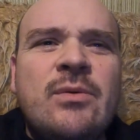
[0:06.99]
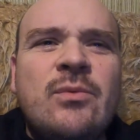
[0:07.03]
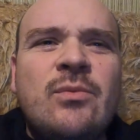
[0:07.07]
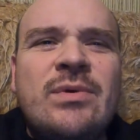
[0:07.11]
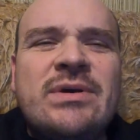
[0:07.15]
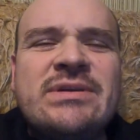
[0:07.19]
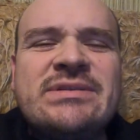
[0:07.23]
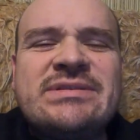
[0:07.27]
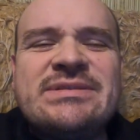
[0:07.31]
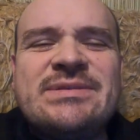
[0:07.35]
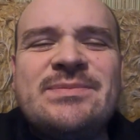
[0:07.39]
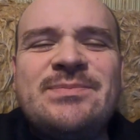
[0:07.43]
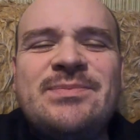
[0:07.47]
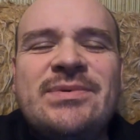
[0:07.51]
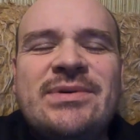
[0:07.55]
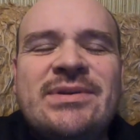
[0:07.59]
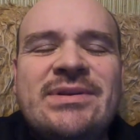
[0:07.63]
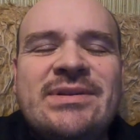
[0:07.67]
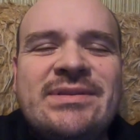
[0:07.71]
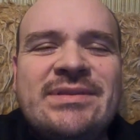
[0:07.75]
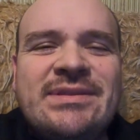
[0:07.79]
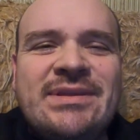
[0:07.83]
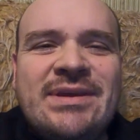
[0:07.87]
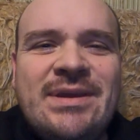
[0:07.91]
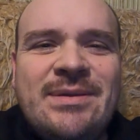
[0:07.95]
once upon
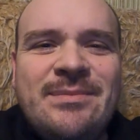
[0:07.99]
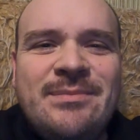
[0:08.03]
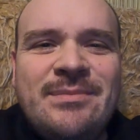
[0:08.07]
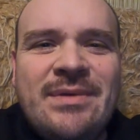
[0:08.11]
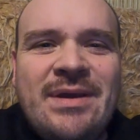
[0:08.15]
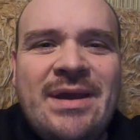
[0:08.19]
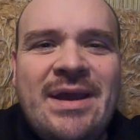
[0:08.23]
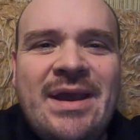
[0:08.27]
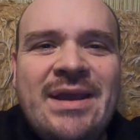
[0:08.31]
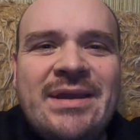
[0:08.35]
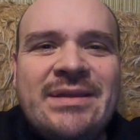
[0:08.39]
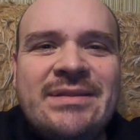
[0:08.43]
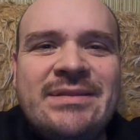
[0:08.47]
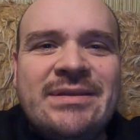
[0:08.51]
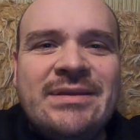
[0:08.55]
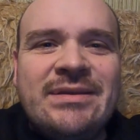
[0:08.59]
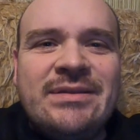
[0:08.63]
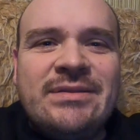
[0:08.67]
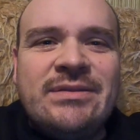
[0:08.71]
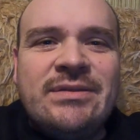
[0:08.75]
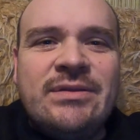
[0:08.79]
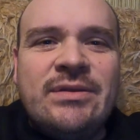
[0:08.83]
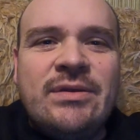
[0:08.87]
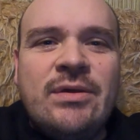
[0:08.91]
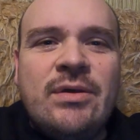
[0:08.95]
a time, I
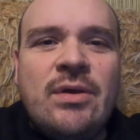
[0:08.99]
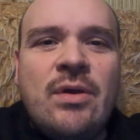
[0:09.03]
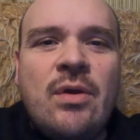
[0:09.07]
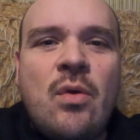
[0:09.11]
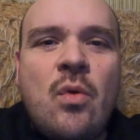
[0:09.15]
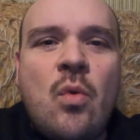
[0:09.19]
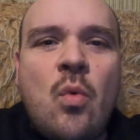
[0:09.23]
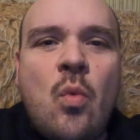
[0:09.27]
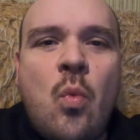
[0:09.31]
did uh,